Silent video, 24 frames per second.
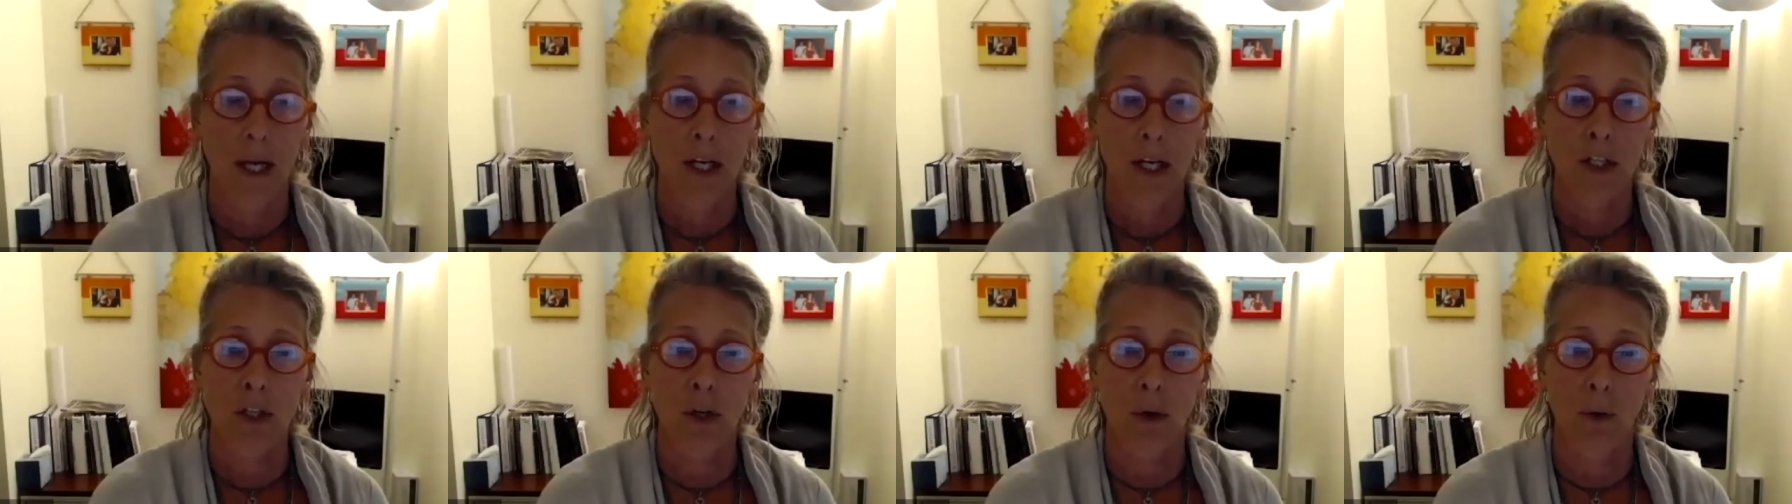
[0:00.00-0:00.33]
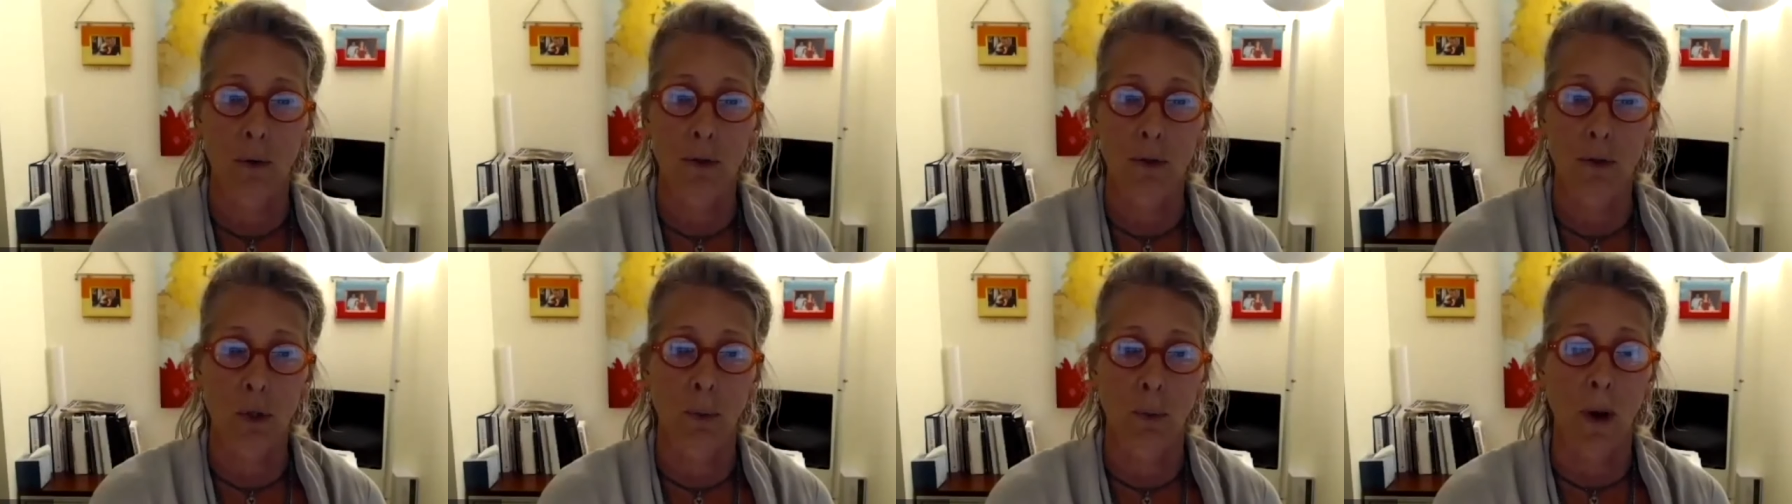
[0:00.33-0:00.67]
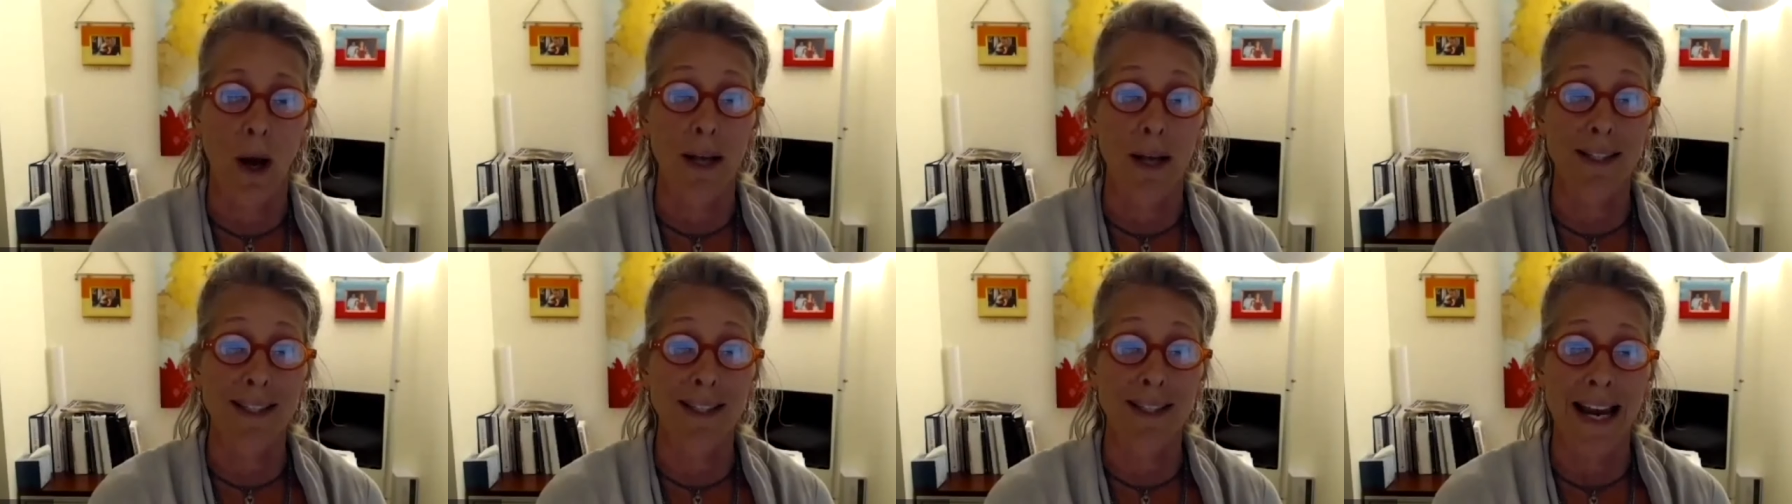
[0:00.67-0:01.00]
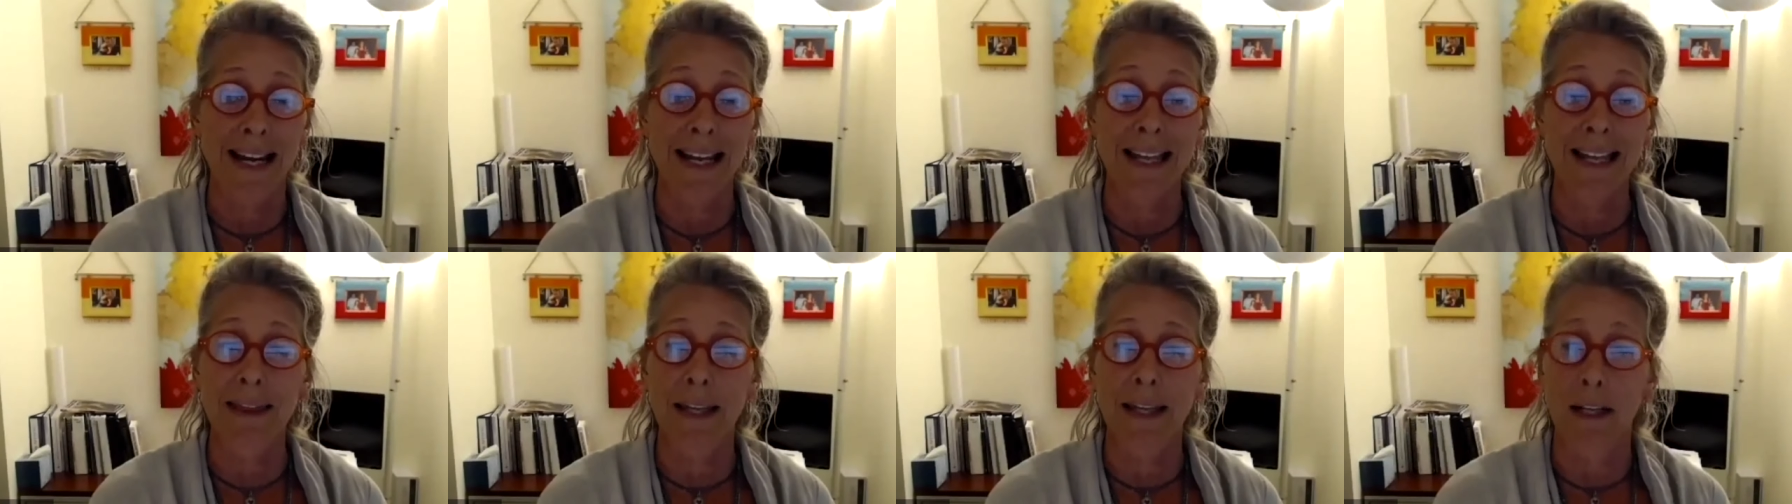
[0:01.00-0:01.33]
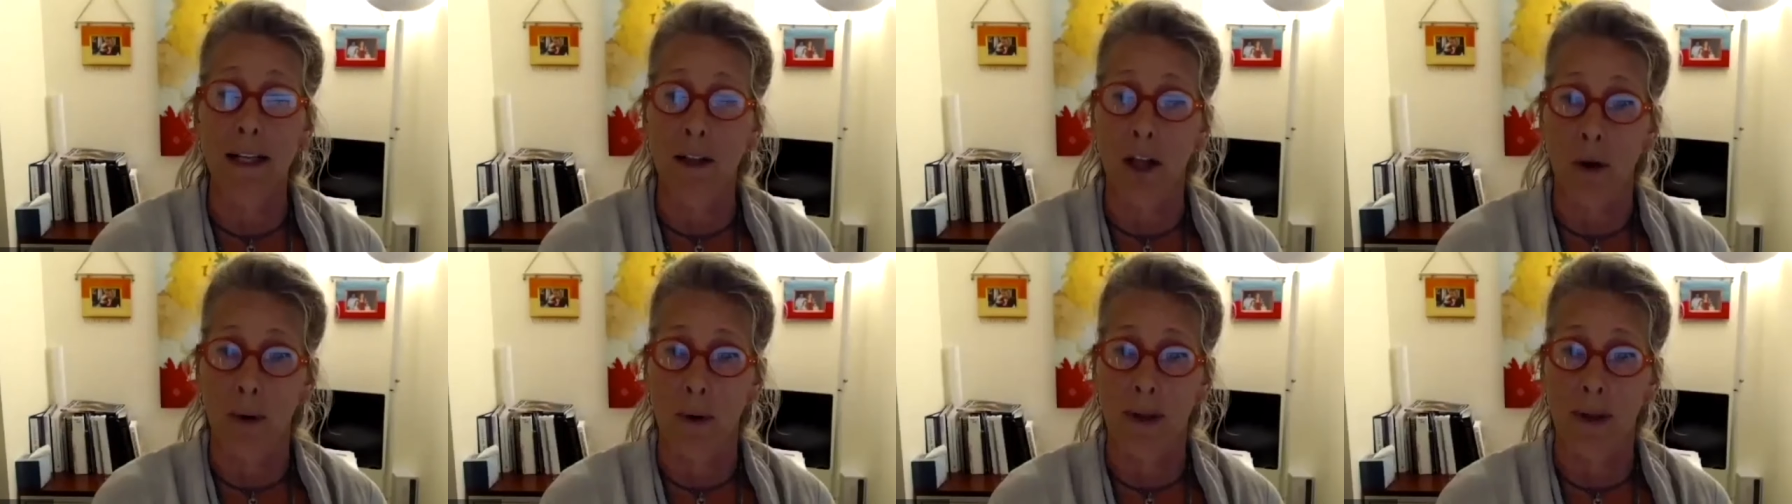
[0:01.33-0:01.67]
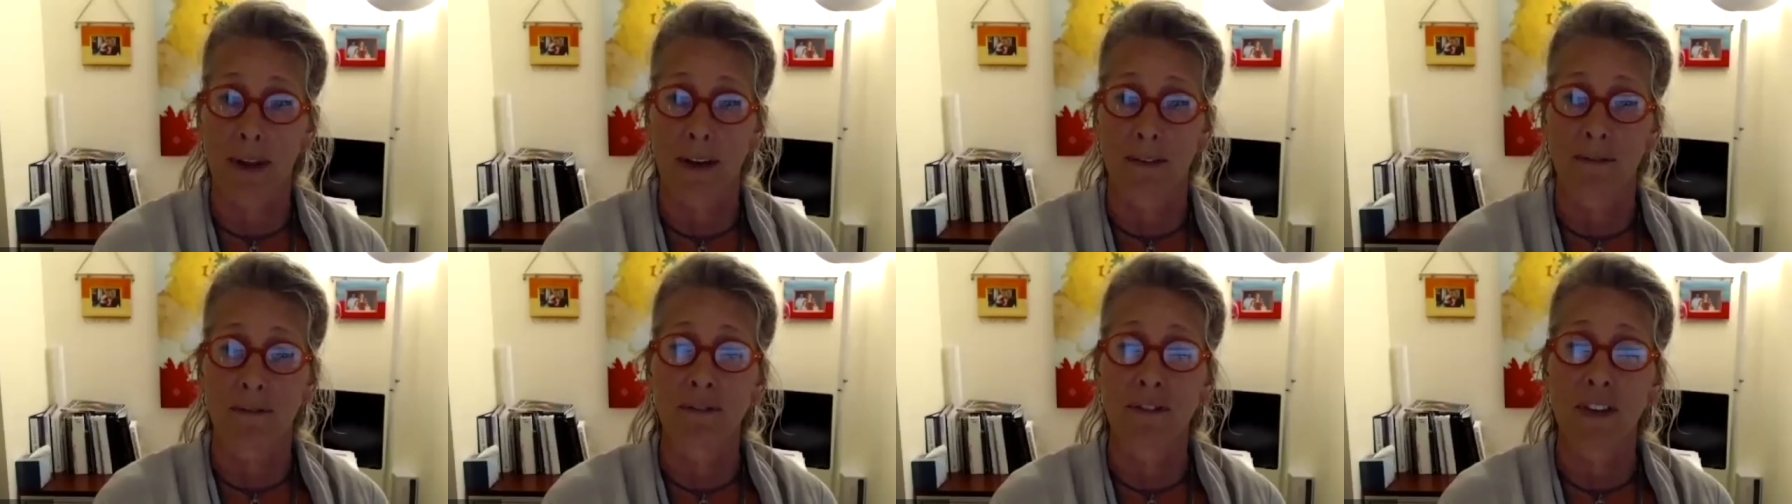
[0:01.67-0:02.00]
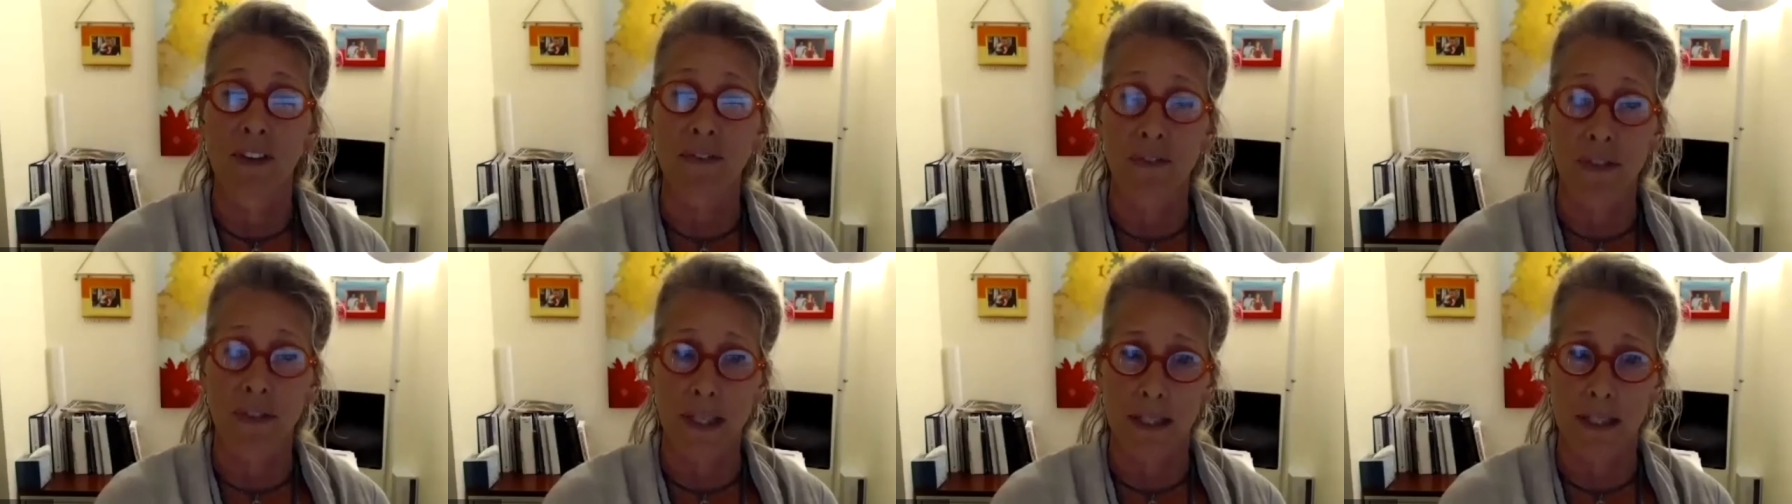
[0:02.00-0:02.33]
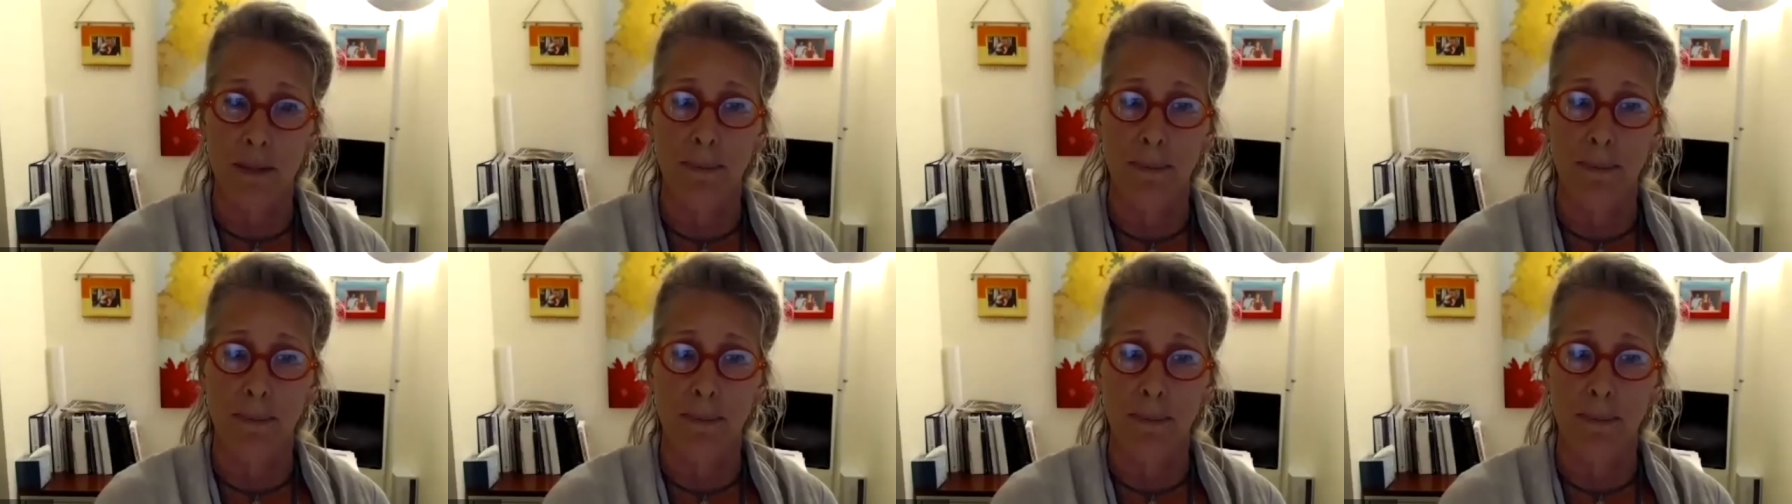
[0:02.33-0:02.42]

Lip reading: So to us, anything lower than 50